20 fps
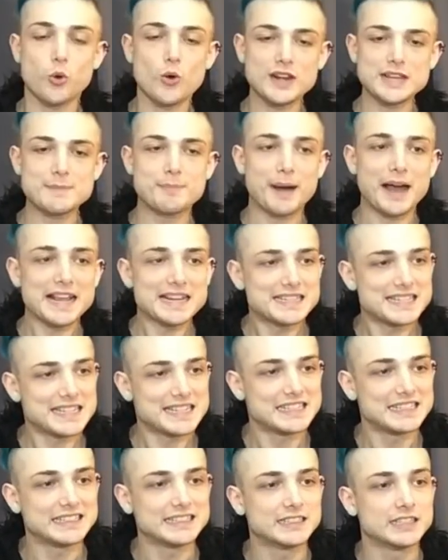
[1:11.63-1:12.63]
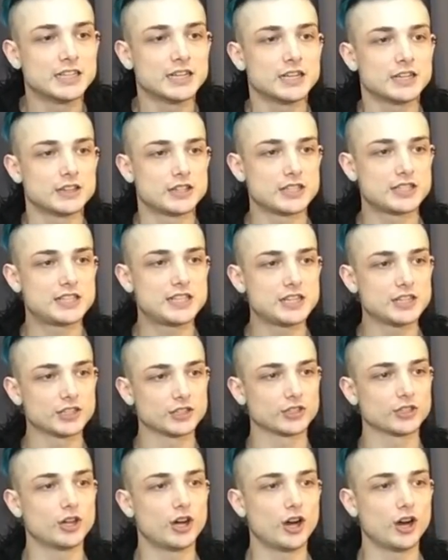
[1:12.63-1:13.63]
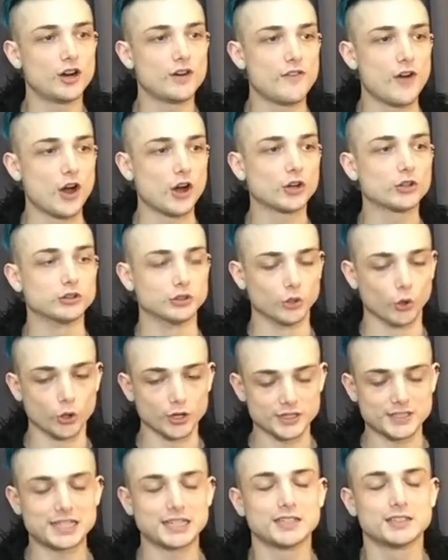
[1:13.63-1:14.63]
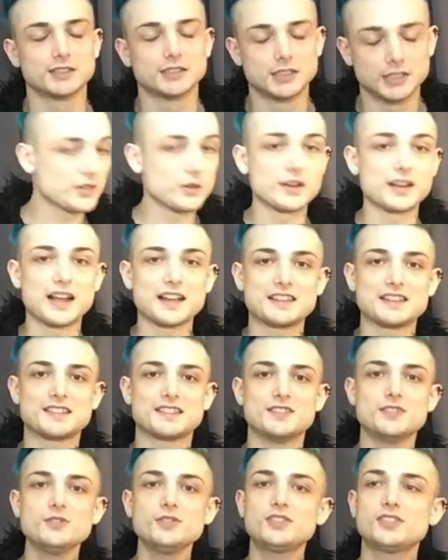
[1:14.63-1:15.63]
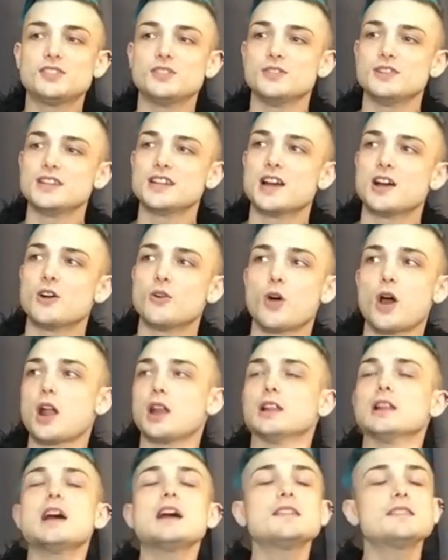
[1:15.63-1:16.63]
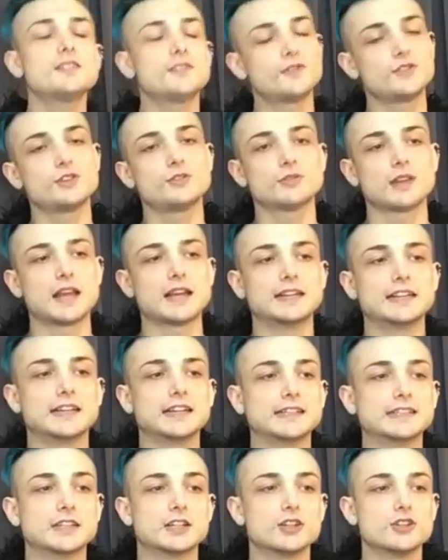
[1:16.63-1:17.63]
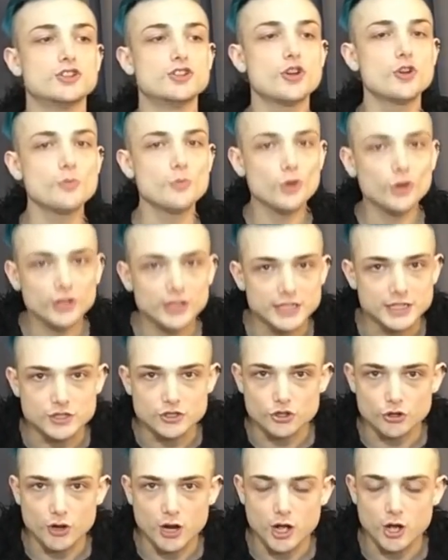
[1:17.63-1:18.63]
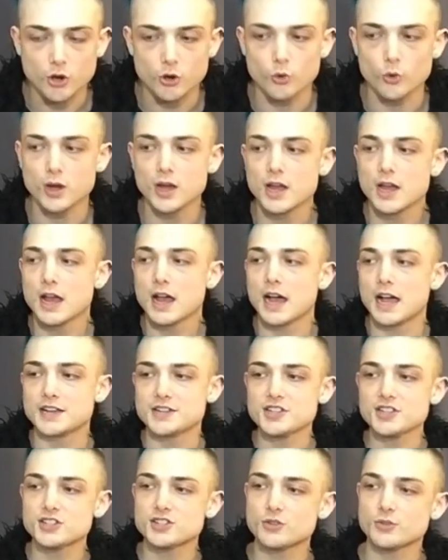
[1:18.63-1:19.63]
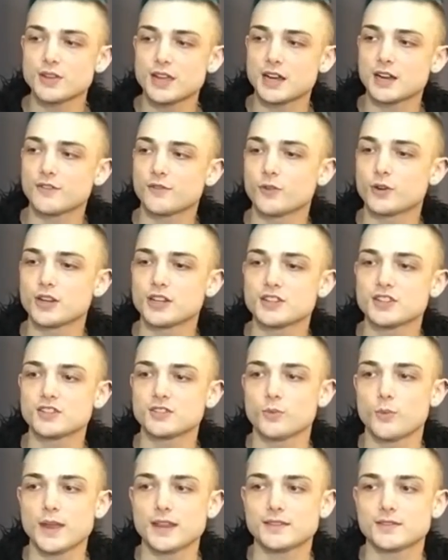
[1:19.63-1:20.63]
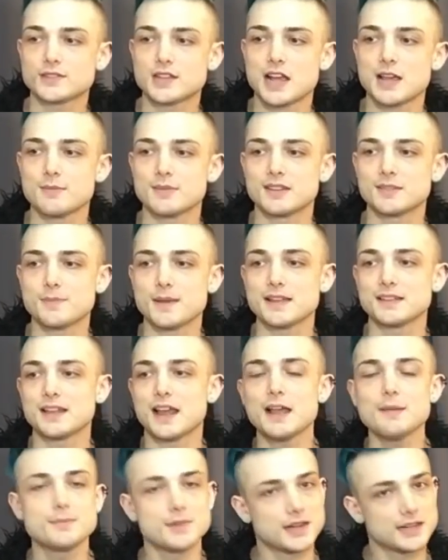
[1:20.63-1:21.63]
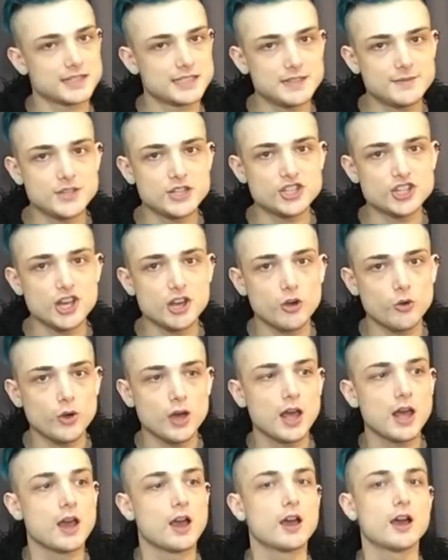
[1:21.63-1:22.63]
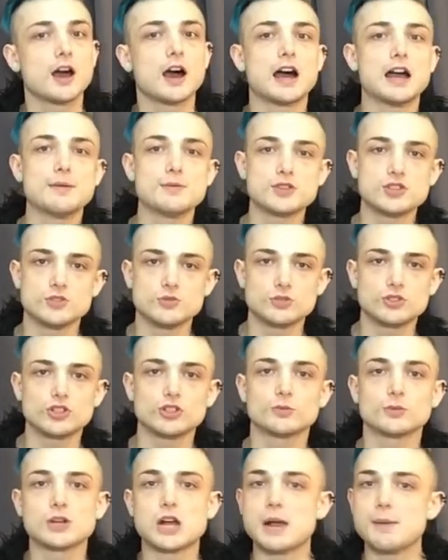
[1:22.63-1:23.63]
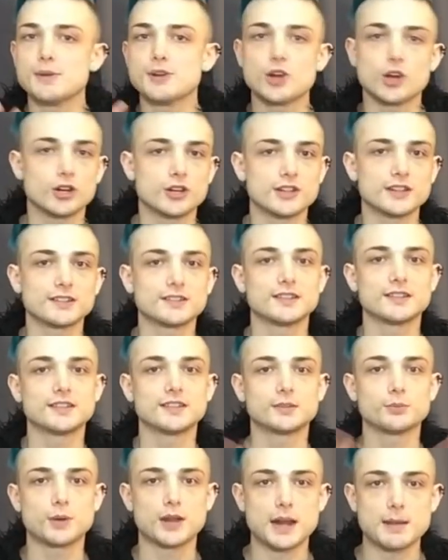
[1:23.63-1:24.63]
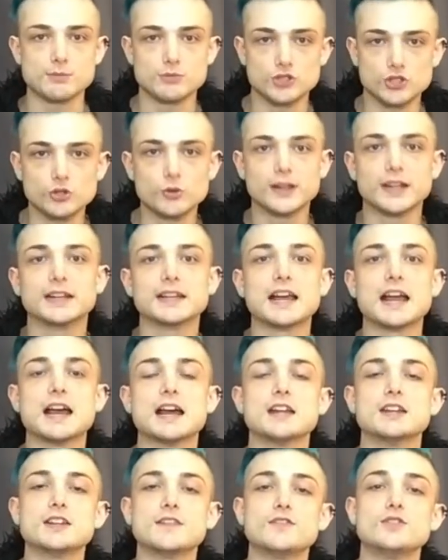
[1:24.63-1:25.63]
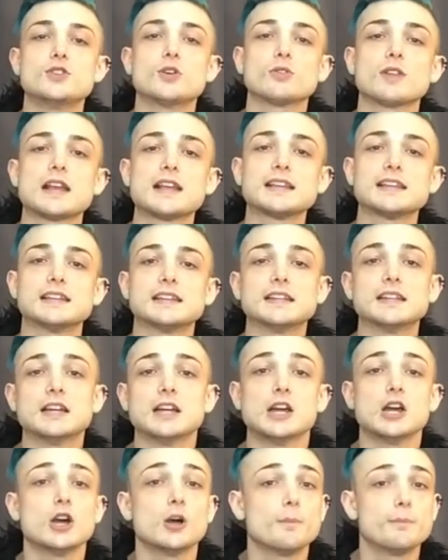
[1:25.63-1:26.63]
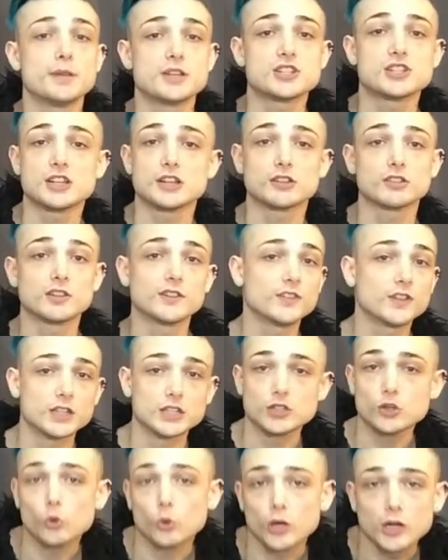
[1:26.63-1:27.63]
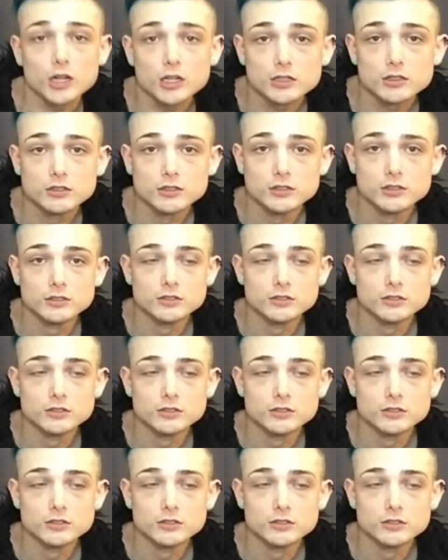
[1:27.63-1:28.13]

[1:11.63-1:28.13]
2019, the year of our Lord. So I got this new studio, lots of new lighting, no more intro. I just don't care for it. It's just a waste of time and space. I'm not a TV show. I'm a YouTuber. I'm an artist. This is what I'm doing. And if you don't like it, bitch, there's the fucking door.